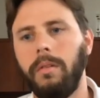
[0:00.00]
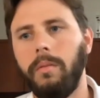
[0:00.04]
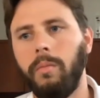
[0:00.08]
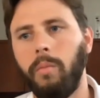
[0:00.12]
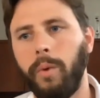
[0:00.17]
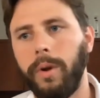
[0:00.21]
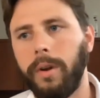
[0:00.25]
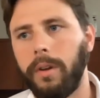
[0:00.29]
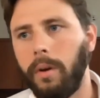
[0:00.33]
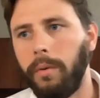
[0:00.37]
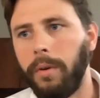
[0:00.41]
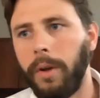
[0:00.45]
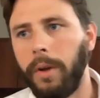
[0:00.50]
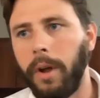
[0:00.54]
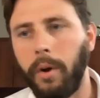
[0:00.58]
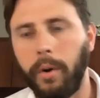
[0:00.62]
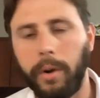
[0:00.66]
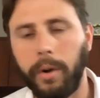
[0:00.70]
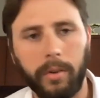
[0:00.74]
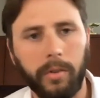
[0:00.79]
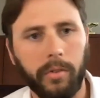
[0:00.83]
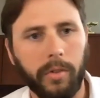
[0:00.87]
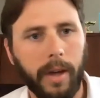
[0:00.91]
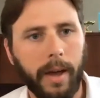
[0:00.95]
We don't know
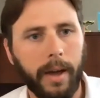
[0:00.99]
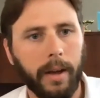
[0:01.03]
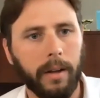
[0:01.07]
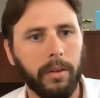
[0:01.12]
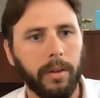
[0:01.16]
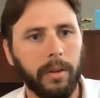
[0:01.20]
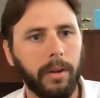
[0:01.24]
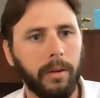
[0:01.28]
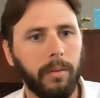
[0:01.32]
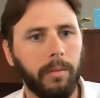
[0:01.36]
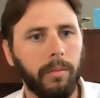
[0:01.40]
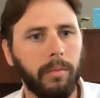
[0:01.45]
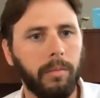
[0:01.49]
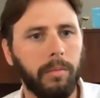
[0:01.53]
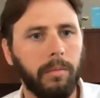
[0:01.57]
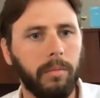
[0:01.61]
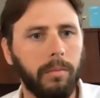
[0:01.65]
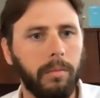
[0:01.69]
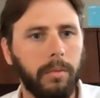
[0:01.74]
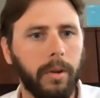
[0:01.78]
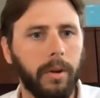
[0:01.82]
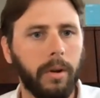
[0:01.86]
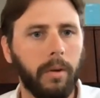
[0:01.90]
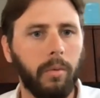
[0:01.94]
exactly,
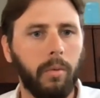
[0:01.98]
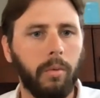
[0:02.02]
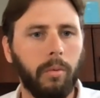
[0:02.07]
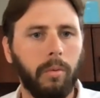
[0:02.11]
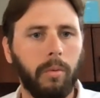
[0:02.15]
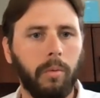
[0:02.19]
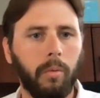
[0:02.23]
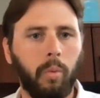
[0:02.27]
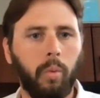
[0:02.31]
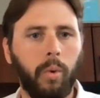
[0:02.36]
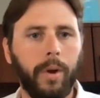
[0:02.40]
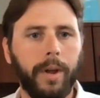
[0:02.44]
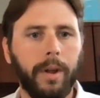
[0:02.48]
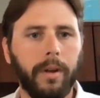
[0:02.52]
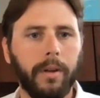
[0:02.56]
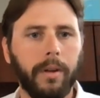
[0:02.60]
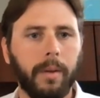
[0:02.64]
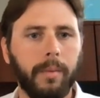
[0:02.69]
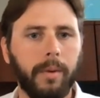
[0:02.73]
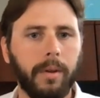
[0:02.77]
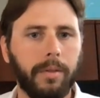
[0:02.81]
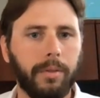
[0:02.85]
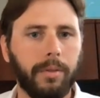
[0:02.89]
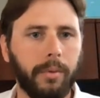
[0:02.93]
when
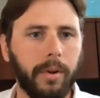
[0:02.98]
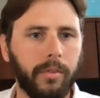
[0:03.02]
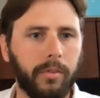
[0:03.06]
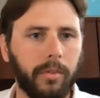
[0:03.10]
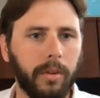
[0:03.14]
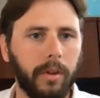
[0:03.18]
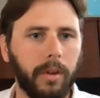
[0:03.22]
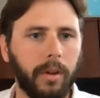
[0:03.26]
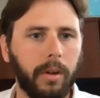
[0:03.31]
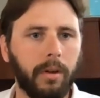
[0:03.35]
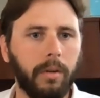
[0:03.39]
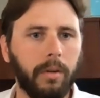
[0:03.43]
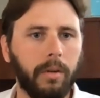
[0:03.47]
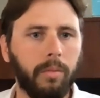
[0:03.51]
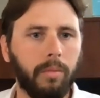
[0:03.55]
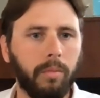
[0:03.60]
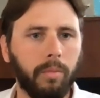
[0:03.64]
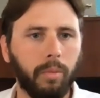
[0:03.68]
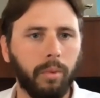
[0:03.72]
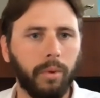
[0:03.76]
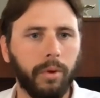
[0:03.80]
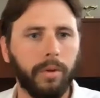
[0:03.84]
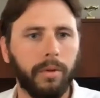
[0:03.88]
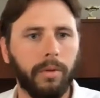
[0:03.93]
W3C
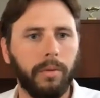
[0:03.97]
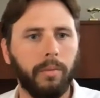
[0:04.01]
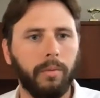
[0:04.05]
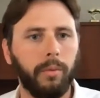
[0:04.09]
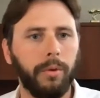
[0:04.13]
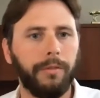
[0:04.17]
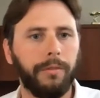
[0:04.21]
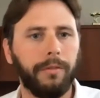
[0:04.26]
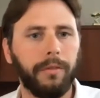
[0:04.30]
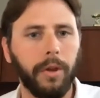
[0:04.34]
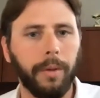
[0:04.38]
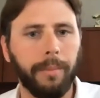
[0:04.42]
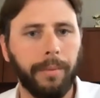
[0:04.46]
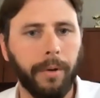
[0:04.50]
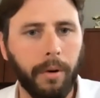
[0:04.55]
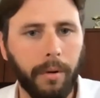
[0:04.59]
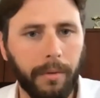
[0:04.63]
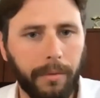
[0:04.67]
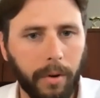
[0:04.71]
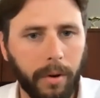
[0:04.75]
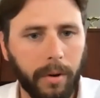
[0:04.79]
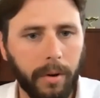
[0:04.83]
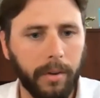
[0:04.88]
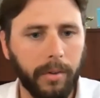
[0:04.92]
would flip
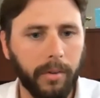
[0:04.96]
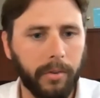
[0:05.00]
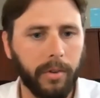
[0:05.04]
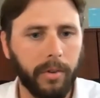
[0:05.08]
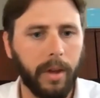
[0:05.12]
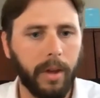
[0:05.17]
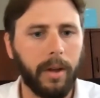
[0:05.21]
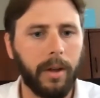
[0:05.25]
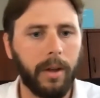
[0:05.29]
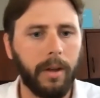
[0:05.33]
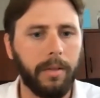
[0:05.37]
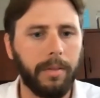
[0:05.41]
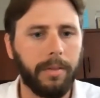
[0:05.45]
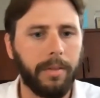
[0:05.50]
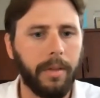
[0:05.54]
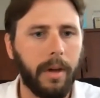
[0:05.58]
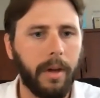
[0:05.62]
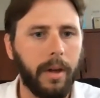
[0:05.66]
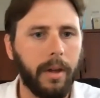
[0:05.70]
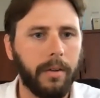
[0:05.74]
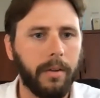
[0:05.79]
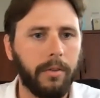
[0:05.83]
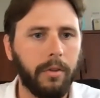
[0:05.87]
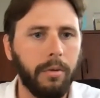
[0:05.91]
over and say
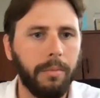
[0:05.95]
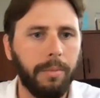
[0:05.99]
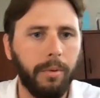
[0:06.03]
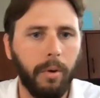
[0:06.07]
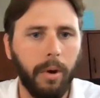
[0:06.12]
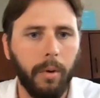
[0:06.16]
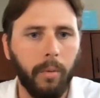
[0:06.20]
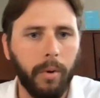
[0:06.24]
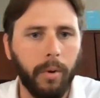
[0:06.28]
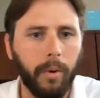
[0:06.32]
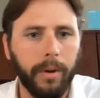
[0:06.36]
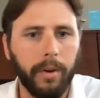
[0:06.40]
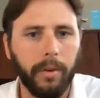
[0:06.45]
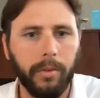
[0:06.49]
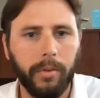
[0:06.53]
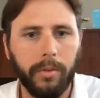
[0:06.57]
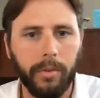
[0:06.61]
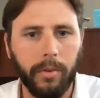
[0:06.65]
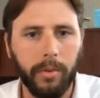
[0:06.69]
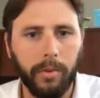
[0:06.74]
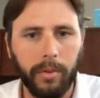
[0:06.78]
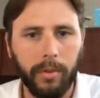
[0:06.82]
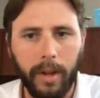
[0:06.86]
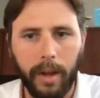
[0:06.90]
that 2.1 is
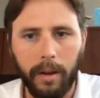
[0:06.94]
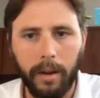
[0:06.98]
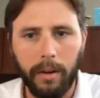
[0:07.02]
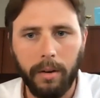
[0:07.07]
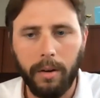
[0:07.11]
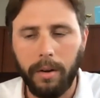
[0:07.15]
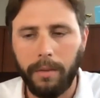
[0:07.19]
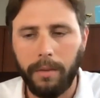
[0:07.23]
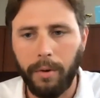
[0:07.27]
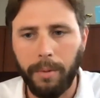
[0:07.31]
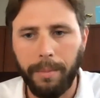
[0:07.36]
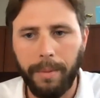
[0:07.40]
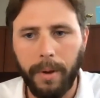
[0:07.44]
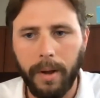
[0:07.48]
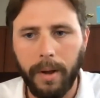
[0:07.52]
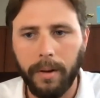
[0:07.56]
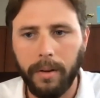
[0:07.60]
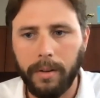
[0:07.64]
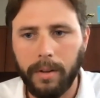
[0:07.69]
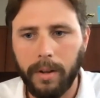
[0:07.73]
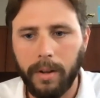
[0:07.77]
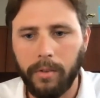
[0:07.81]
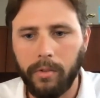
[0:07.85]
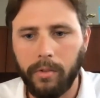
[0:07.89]
the standard. If you're paying
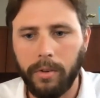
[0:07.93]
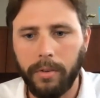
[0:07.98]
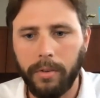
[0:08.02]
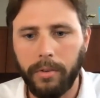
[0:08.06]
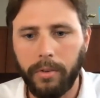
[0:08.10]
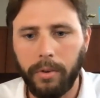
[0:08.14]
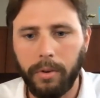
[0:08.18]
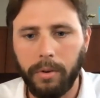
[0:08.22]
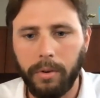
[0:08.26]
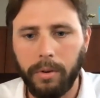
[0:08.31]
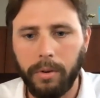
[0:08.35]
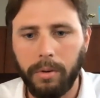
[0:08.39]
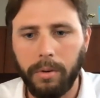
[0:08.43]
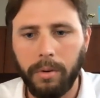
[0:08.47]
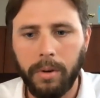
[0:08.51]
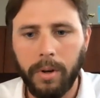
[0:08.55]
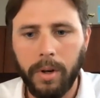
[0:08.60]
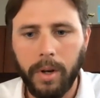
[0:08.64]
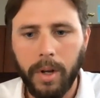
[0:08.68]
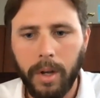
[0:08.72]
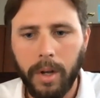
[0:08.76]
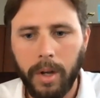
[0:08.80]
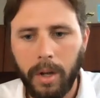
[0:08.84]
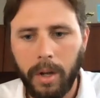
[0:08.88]
attention to
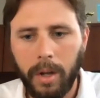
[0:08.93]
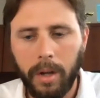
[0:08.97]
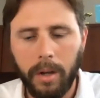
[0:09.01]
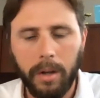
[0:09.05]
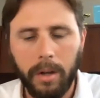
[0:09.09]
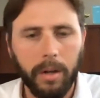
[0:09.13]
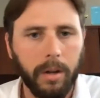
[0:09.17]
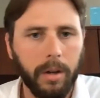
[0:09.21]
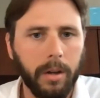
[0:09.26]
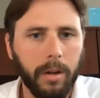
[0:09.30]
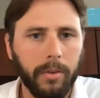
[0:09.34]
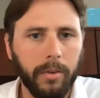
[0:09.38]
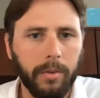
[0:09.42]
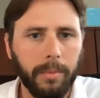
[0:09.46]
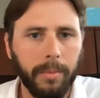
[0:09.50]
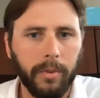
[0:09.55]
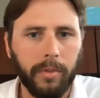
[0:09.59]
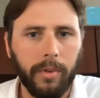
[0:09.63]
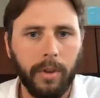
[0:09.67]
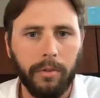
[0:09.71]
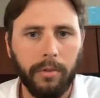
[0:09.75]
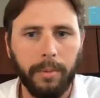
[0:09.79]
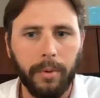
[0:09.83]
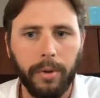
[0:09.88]
some
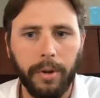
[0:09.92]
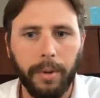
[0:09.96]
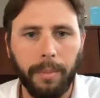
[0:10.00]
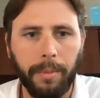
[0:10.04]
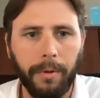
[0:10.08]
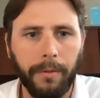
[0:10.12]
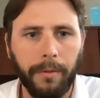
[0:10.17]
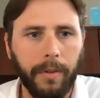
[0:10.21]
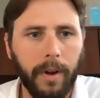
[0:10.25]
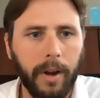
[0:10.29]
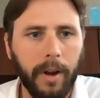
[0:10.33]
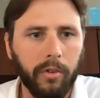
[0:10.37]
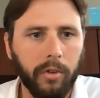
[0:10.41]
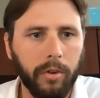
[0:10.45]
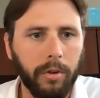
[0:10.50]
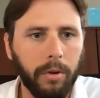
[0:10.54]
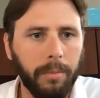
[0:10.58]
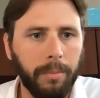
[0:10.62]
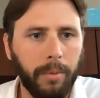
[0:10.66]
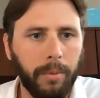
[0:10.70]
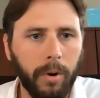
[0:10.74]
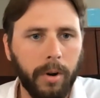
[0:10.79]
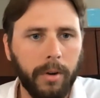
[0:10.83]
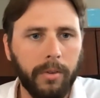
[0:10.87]
accessibility professional
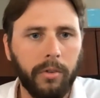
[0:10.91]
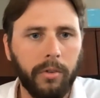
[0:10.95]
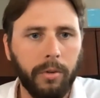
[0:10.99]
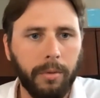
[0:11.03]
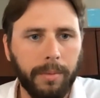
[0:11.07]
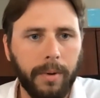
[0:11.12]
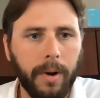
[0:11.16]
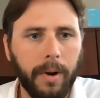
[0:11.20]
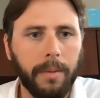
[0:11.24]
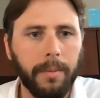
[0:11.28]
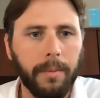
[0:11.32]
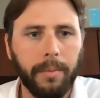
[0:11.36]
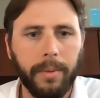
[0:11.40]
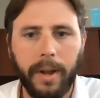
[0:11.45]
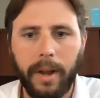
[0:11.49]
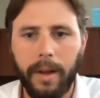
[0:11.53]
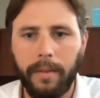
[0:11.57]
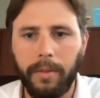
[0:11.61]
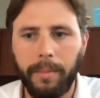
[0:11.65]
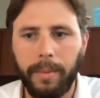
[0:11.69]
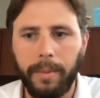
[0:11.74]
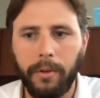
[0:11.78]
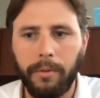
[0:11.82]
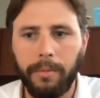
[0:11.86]
boards, you'll probably have
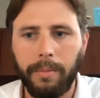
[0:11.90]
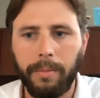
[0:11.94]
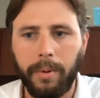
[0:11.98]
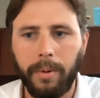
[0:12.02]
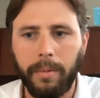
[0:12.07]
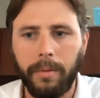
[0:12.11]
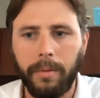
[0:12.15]
the best